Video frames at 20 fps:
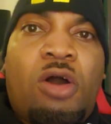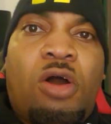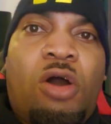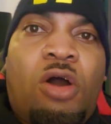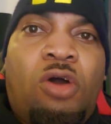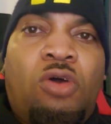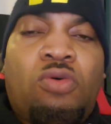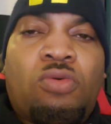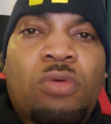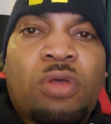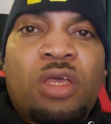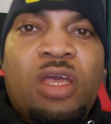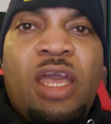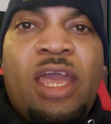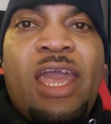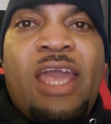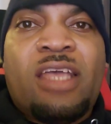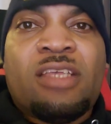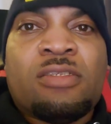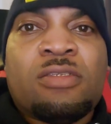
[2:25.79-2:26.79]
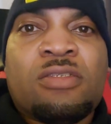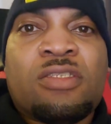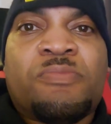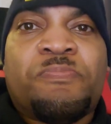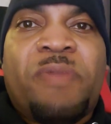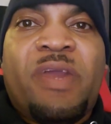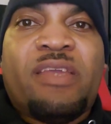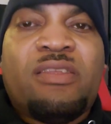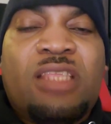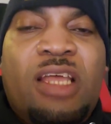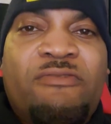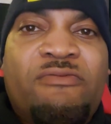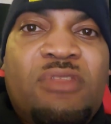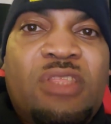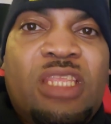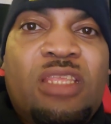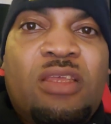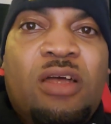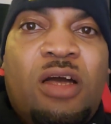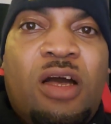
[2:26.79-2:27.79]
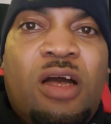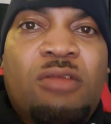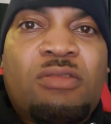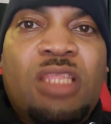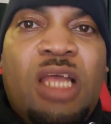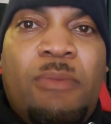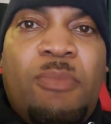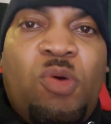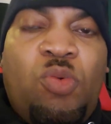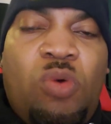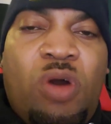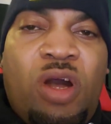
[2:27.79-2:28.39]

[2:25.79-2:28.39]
Oh, and speaking of the number